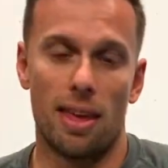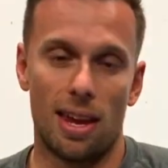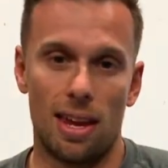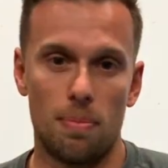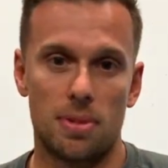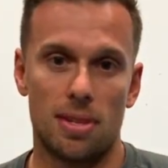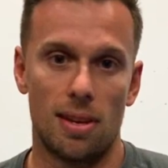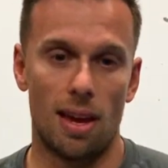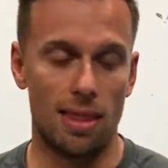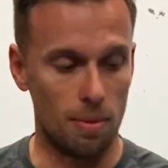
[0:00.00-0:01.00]
their hips,
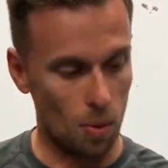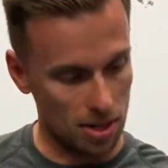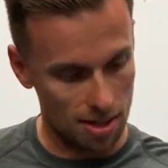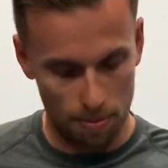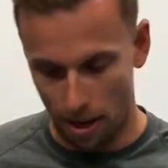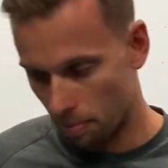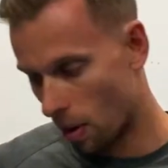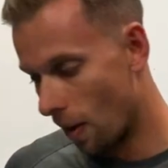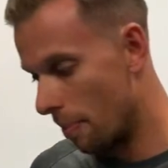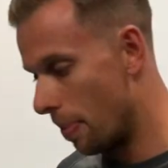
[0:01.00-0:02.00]
and then once I make my
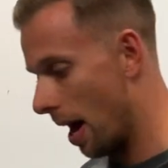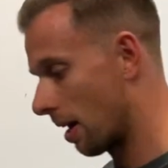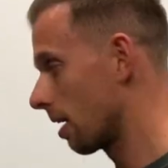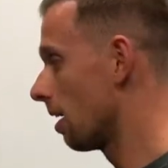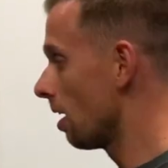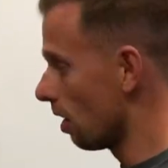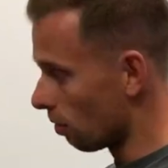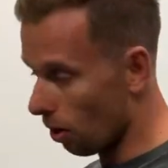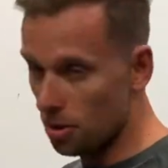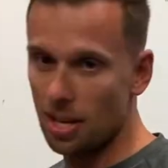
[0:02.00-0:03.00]
way back,
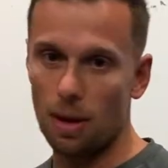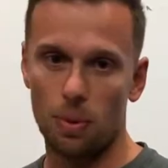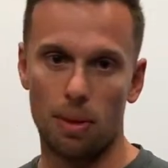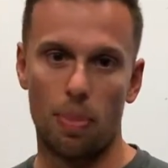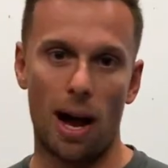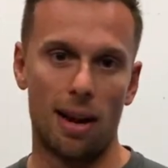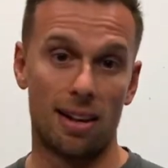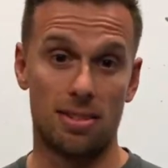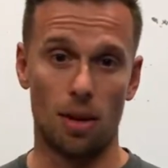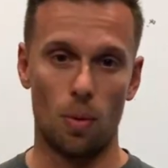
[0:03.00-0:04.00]
rotate with the
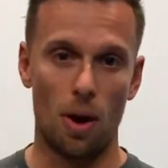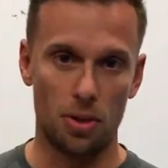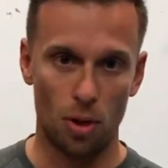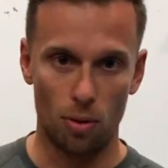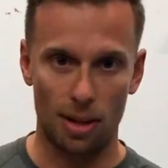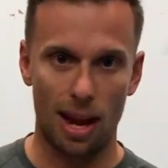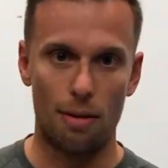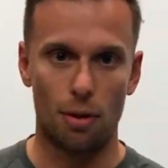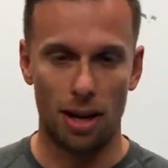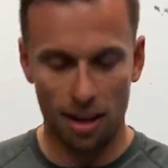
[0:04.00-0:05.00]
partner, so while you're
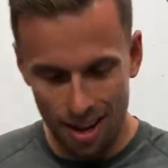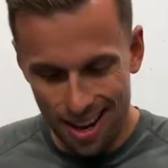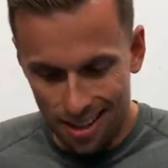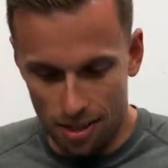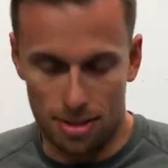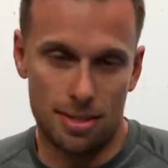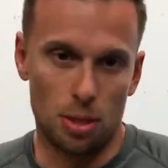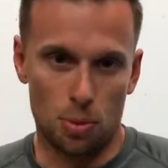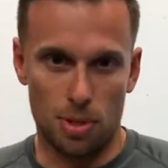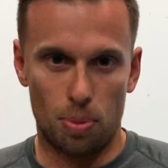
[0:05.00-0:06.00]
recovering, you're
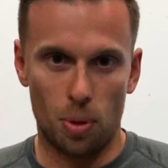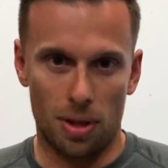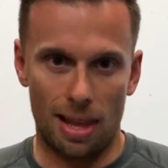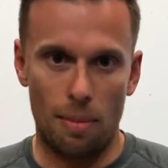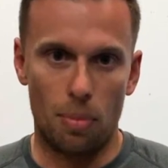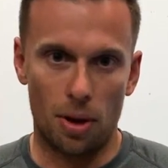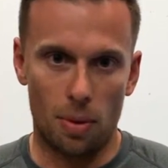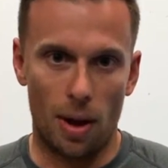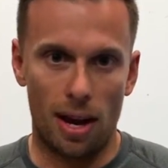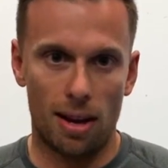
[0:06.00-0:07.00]
still supporting that body
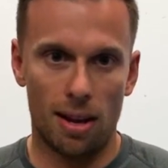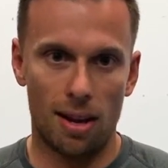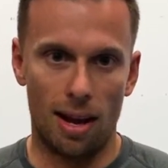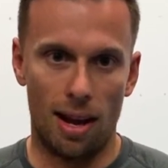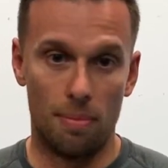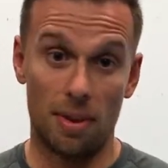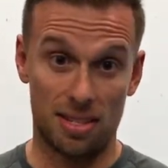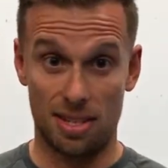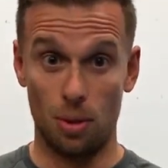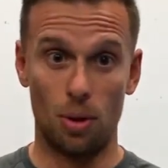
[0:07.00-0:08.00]
weight um, and
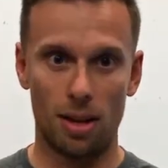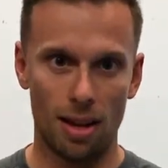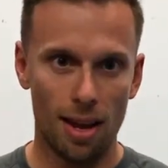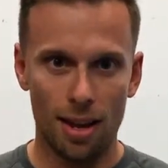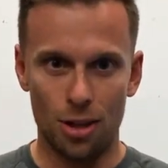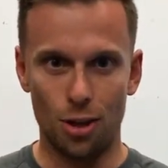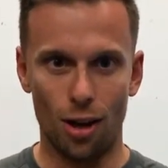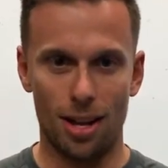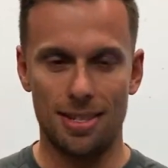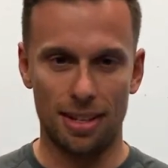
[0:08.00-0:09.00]
still
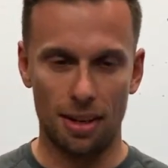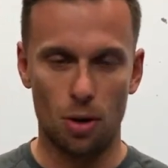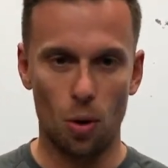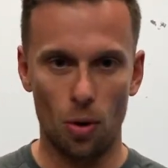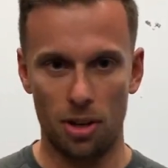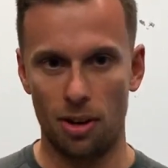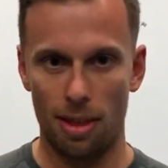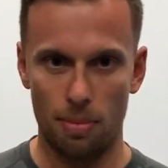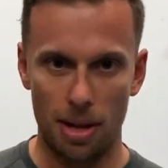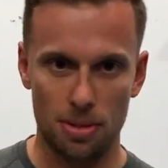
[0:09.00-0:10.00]
utilizing your core and your
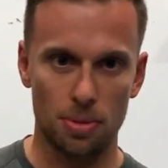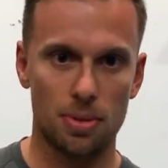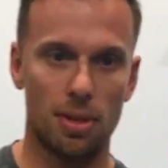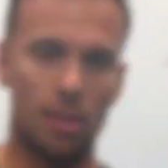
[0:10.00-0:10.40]
other muscles.